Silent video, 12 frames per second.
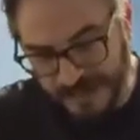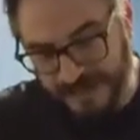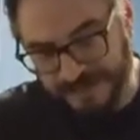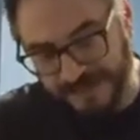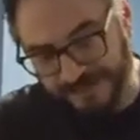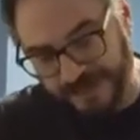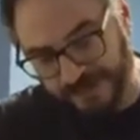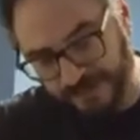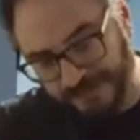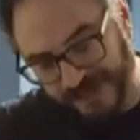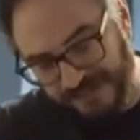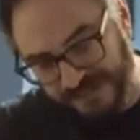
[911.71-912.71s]
and then I've got
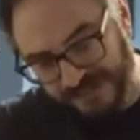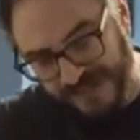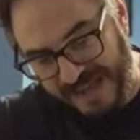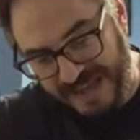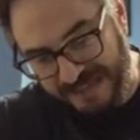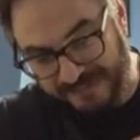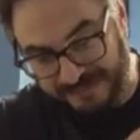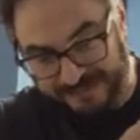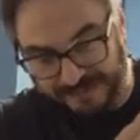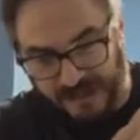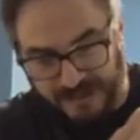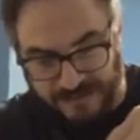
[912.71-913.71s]
Space Attack and
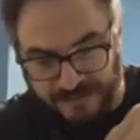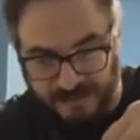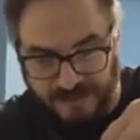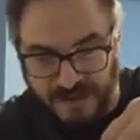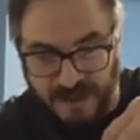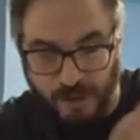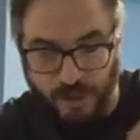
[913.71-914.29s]
soccer.